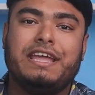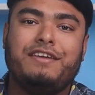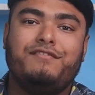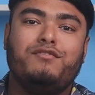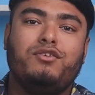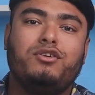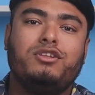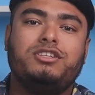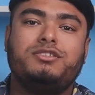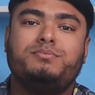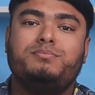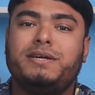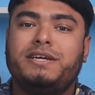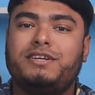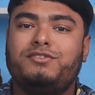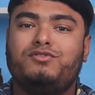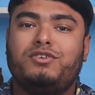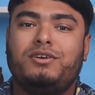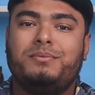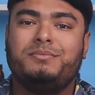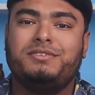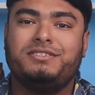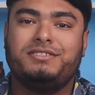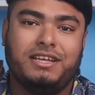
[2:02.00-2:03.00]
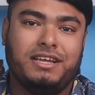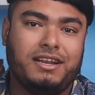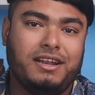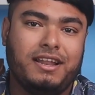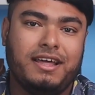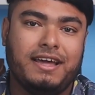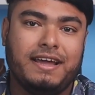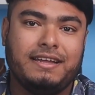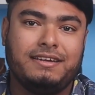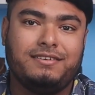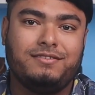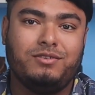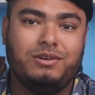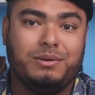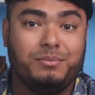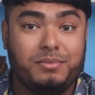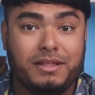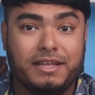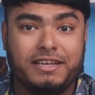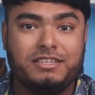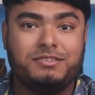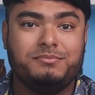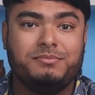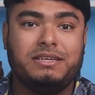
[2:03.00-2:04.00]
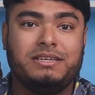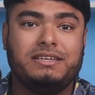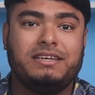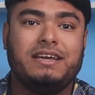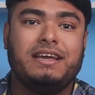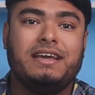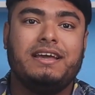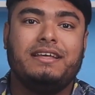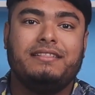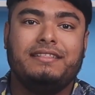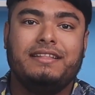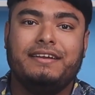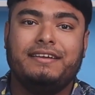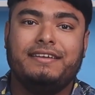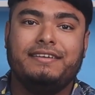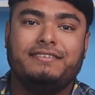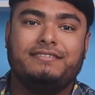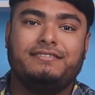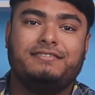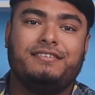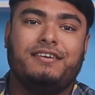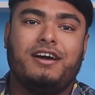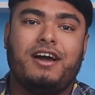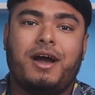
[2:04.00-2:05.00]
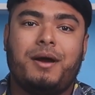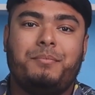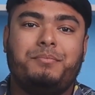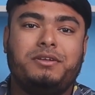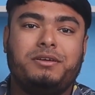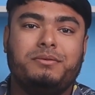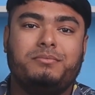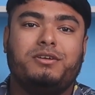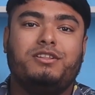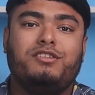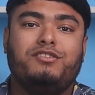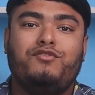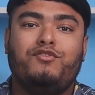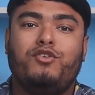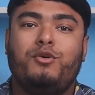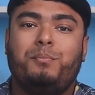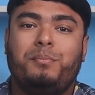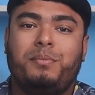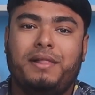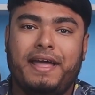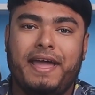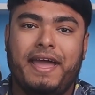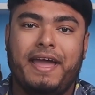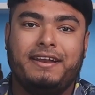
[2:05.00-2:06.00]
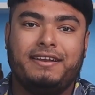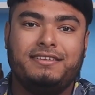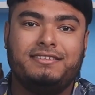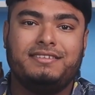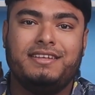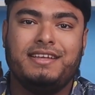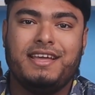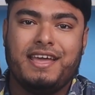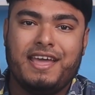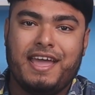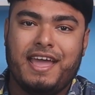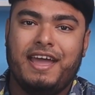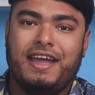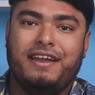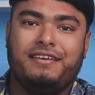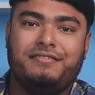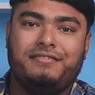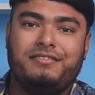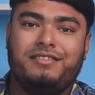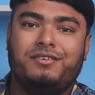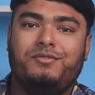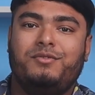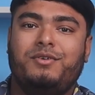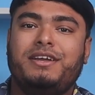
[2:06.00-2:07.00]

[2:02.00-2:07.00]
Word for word: a full spectrum sunlight replacement that is optimal for plants and the